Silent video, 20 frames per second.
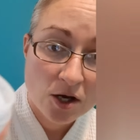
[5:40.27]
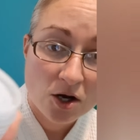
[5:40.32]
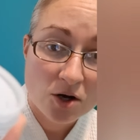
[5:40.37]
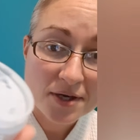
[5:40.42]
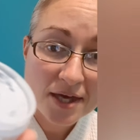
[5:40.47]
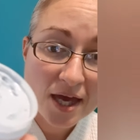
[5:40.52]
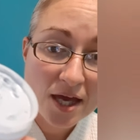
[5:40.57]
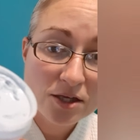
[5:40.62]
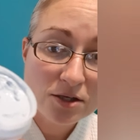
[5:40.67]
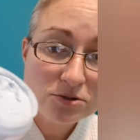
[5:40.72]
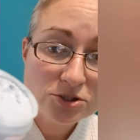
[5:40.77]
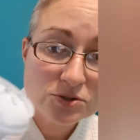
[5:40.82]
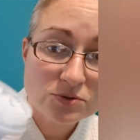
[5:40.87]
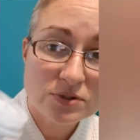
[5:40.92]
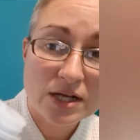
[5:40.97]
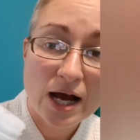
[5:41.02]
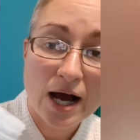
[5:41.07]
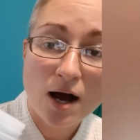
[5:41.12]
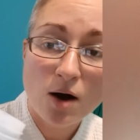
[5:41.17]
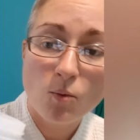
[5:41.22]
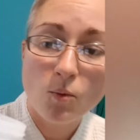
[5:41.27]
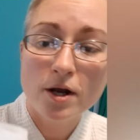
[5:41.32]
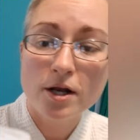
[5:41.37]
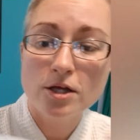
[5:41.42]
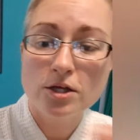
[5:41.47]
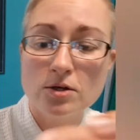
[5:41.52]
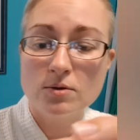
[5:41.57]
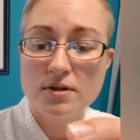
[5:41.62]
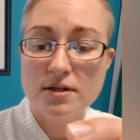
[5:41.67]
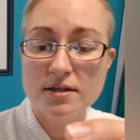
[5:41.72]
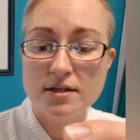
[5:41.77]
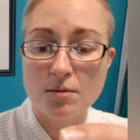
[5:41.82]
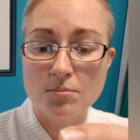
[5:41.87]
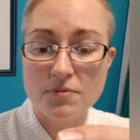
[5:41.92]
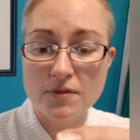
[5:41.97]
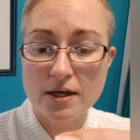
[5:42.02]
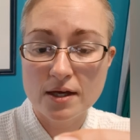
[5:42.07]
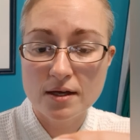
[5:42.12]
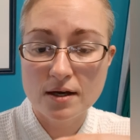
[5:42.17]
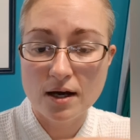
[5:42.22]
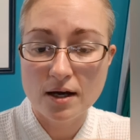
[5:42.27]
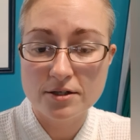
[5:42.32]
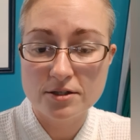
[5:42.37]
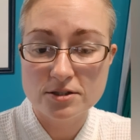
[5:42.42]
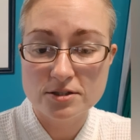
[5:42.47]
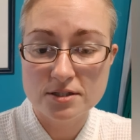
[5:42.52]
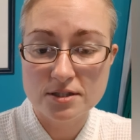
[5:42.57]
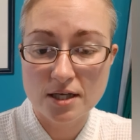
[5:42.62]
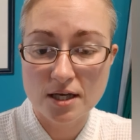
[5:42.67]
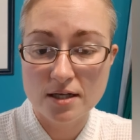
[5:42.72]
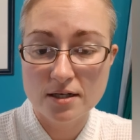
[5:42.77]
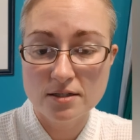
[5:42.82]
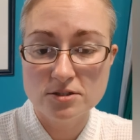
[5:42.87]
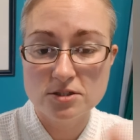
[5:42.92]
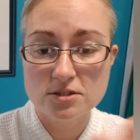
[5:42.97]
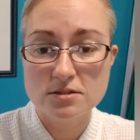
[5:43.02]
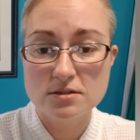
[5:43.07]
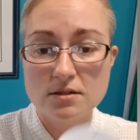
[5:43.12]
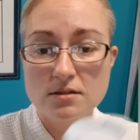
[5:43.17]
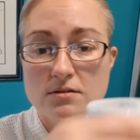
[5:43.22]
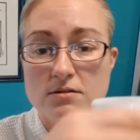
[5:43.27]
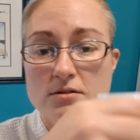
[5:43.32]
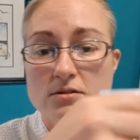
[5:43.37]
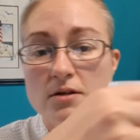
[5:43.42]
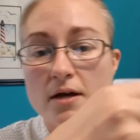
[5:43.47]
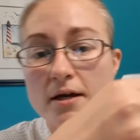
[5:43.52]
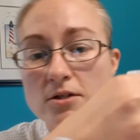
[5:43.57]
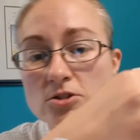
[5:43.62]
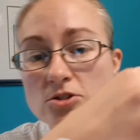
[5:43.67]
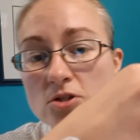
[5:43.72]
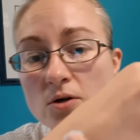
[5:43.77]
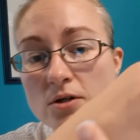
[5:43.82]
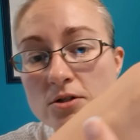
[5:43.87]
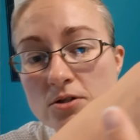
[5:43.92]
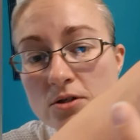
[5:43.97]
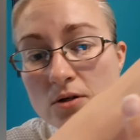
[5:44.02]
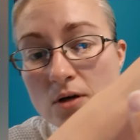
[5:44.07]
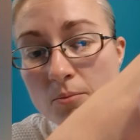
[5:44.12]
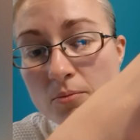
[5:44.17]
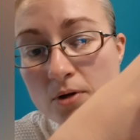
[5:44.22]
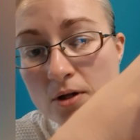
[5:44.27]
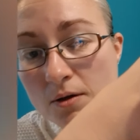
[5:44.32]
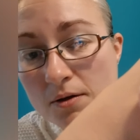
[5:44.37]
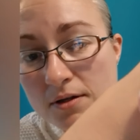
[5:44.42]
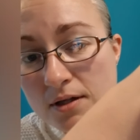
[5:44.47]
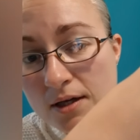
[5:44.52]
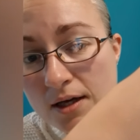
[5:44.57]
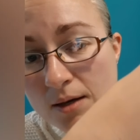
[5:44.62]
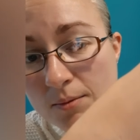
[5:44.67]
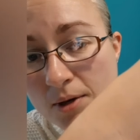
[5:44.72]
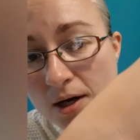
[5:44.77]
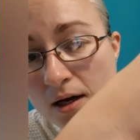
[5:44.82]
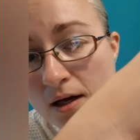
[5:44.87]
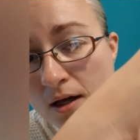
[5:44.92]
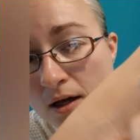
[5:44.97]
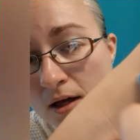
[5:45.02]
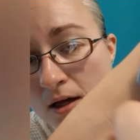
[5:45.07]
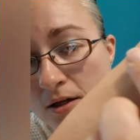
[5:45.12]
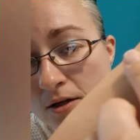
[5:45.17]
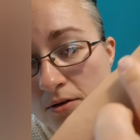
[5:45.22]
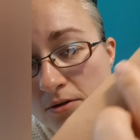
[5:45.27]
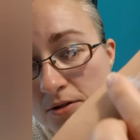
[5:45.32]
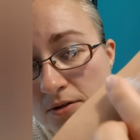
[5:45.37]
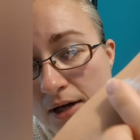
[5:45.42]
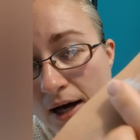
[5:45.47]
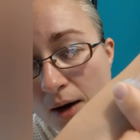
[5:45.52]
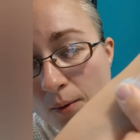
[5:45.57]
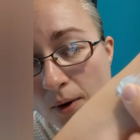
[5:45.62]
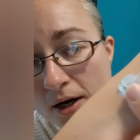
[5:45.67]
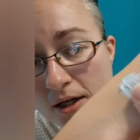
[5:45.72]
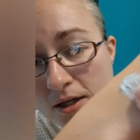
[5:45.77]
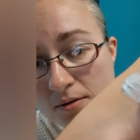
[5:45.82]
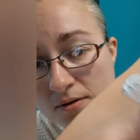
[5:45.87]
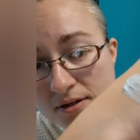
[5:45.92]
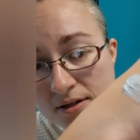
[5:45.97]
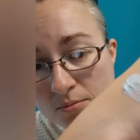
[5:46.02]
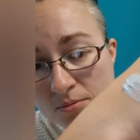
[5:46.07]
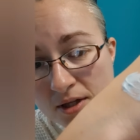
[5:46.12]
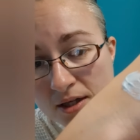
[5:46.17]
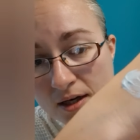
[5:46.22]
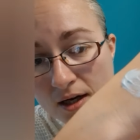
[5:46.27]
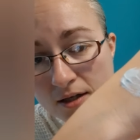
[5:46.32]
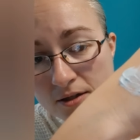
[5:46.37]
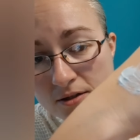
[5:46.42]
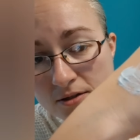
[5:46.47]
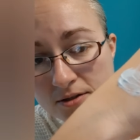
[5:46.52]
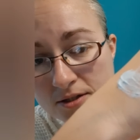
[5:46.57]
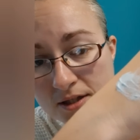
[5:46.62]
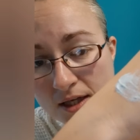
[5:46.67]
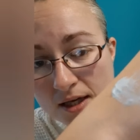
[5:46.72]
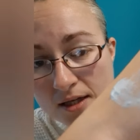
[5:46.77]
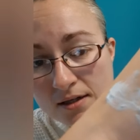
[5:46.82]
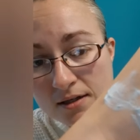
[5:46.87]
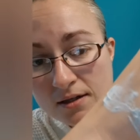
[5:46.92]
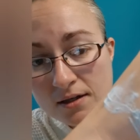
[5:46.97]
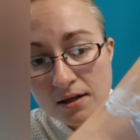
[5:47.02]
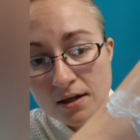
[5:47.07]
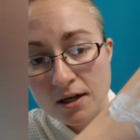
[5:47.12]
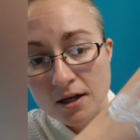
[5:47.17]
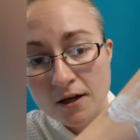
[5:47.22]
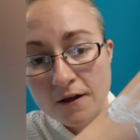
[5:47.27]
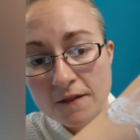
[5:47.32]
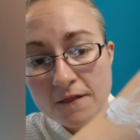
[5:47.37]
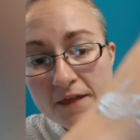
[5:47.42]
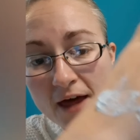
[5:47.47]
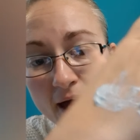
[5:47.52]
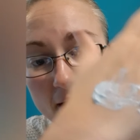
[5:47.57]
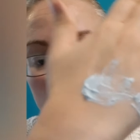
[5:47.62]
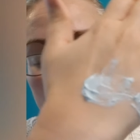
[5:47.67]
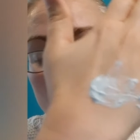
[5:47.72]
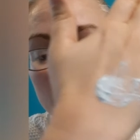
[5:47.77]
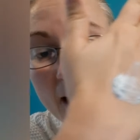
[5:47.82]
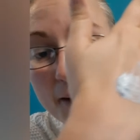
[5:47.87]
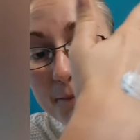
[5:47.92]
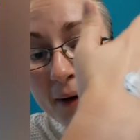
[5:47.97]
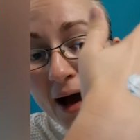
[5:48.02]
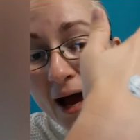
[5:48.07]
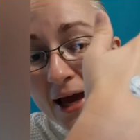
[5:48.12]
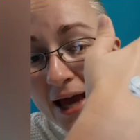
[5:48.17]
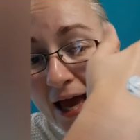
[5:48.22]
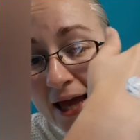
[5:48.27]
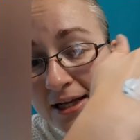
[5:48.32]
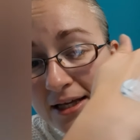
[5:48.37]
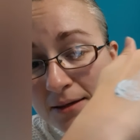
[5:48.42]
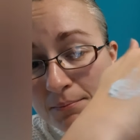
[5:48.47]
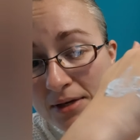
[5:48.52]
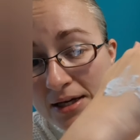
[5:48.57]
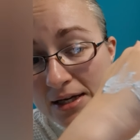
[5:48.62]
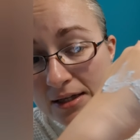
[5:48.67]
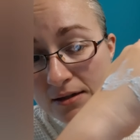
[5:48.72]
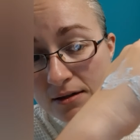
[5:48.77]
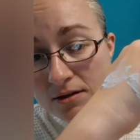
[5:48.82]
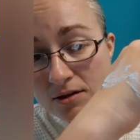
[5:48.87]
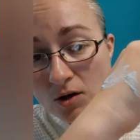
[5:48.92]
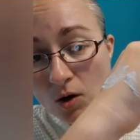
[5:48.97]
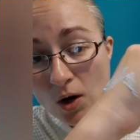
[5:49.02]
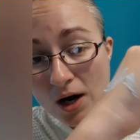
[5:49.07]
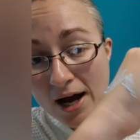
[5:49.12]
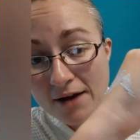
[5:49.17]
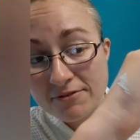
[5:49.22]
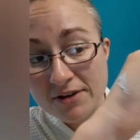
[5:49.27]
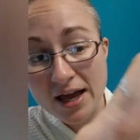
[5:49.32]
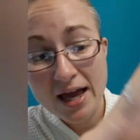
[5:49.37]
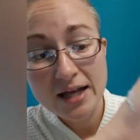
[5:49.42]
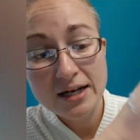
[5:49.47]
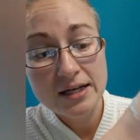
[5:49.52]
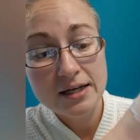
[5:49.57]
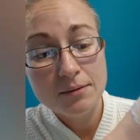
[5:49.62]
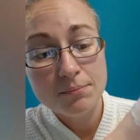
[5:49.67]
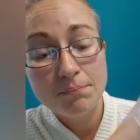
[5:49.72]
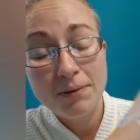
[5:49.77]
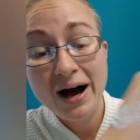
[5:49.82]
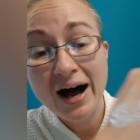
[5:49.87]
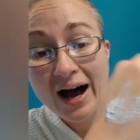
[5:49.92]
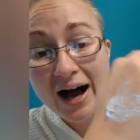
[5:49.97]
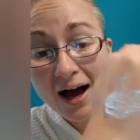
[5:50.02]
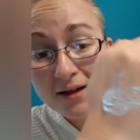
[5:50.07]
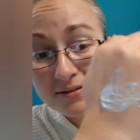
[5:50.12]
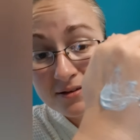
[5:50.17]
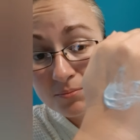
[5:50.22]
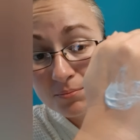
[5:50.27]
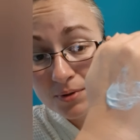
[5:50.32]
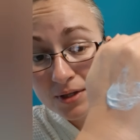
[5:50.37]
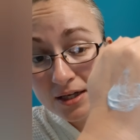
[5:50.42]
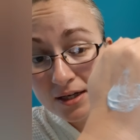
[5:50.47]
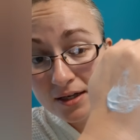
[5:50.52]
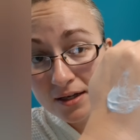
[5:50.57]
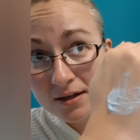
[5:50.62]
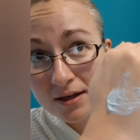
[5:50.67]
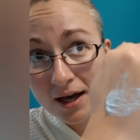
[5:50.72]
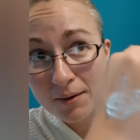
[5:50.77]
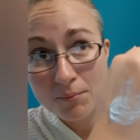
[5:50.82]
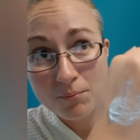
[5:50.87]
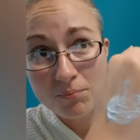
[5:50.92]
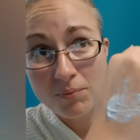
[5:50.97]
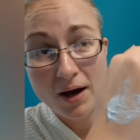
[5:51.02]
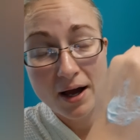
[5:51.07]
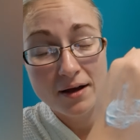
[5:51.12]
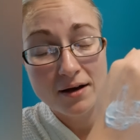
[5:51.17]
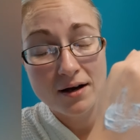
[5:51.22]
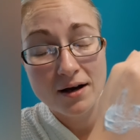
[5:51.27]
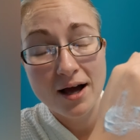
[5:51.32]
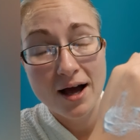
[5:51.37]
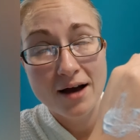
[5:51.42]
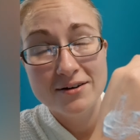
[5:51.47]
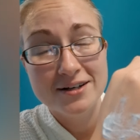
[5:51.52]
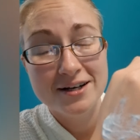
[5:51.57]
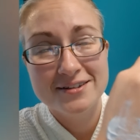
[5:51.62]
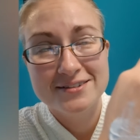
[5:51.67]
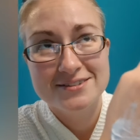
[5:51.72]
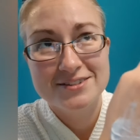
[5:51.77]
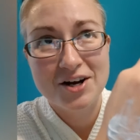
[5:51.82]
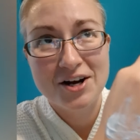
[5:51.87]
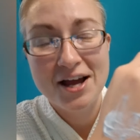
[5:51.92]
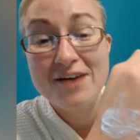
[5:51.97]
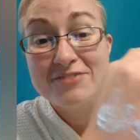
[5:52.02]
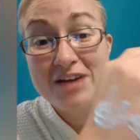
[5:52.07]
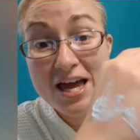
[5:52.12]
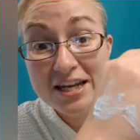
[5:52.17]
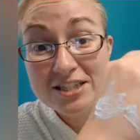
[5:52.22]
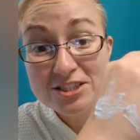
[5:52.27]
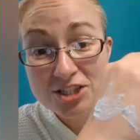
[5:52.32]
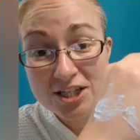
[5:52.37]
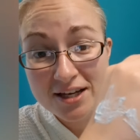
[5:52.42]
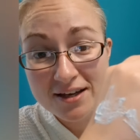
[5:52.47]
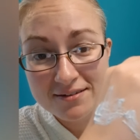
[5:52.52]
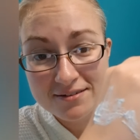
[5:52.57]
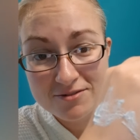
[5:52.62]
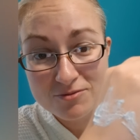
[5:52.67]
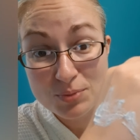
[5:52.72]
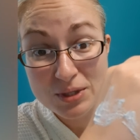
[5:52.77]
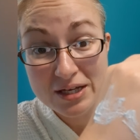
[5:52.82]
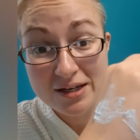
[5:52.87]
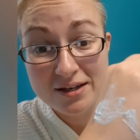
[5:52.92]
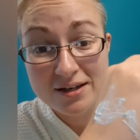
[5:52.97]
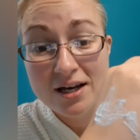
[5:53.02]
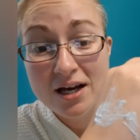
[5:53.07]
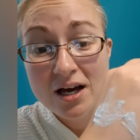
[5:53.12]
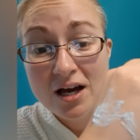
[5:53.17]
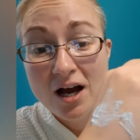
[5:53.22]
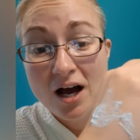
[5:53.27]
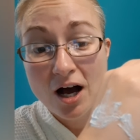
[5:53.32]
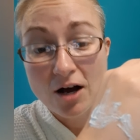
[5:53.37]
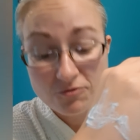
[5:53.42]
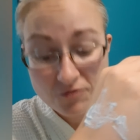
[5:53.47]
okay? You do not want to use something on your skin, and just so I can show it to you up close in the camera, you do not want to use something on your skin that could by any means or have any have any chance of being a